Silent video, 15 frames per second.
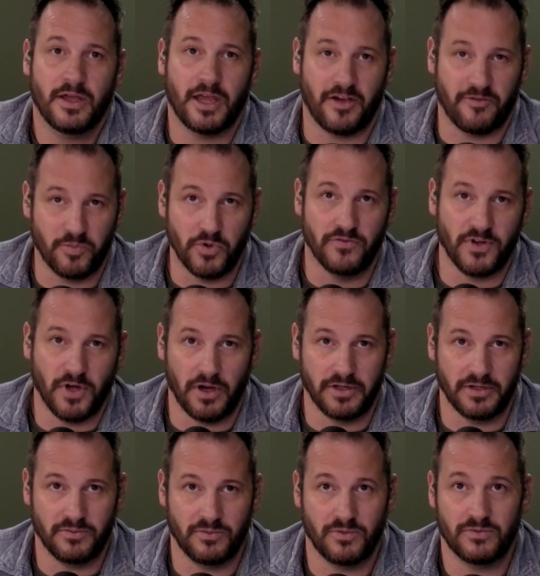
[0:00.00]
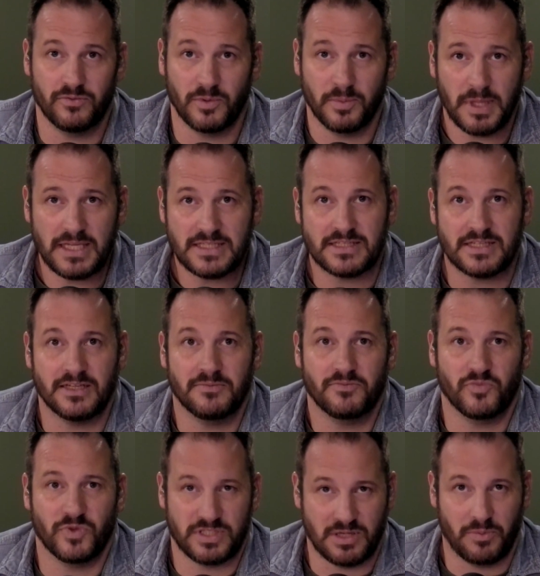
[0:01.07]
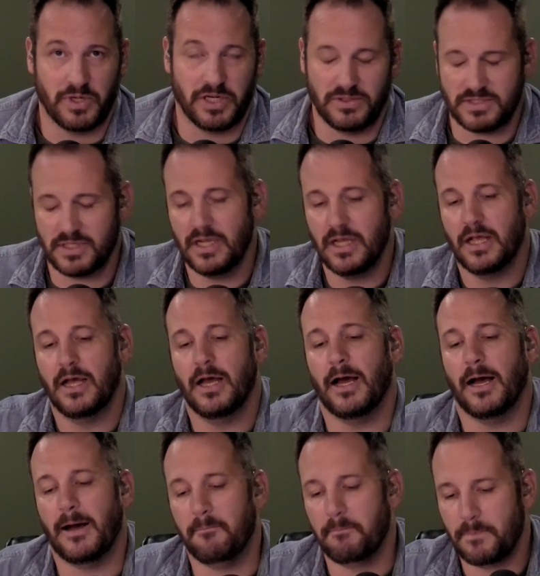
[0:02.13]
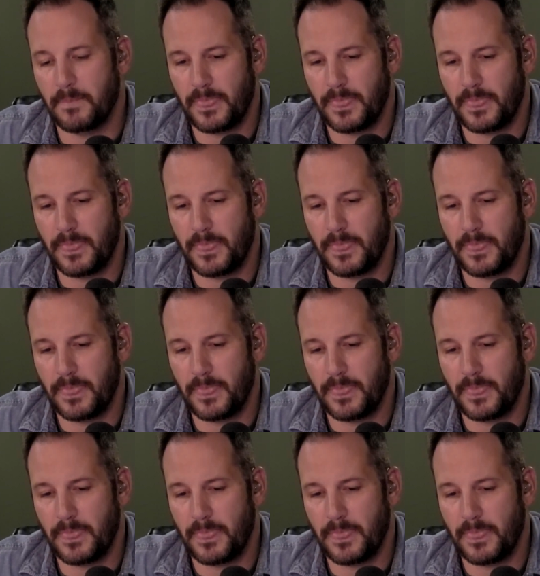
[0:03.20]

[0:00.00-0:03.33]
have moved on and replaced him with someone else. Um,